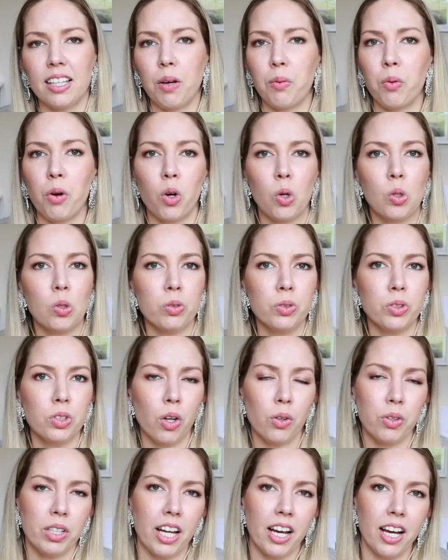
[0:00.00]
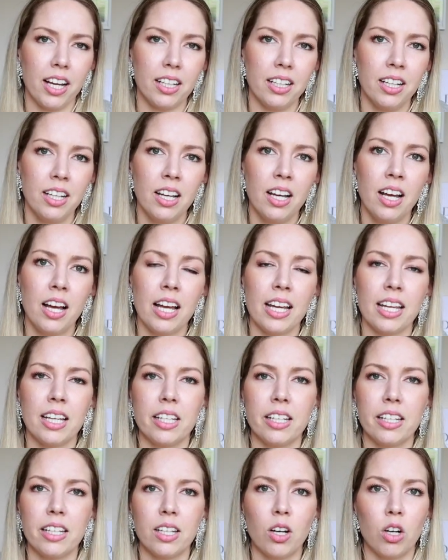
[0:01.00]
They were all sold out
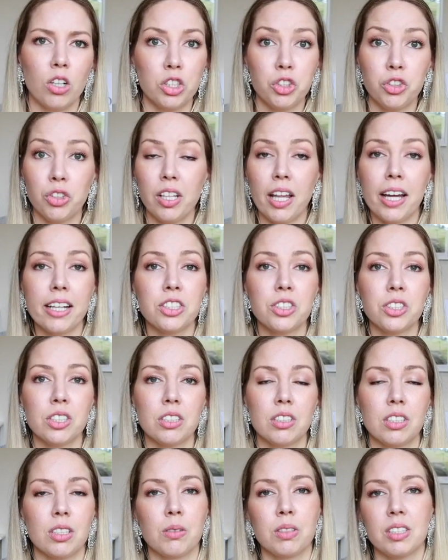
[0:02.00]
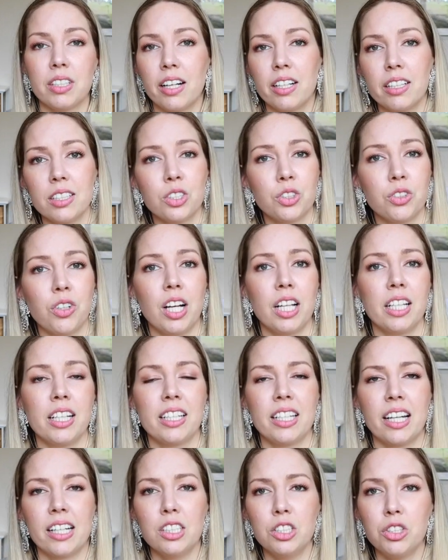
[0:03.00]
in Australasia, so there was none in
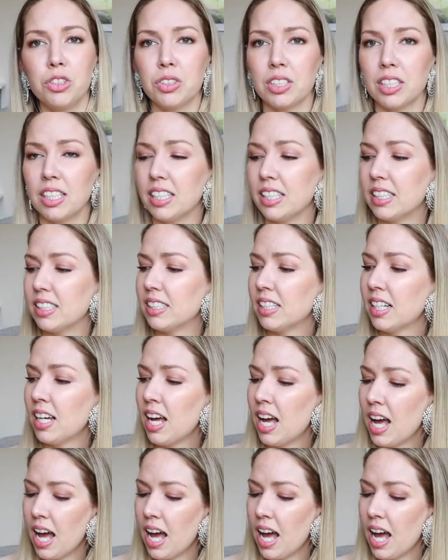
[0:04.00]
Australia, none in New Zealand,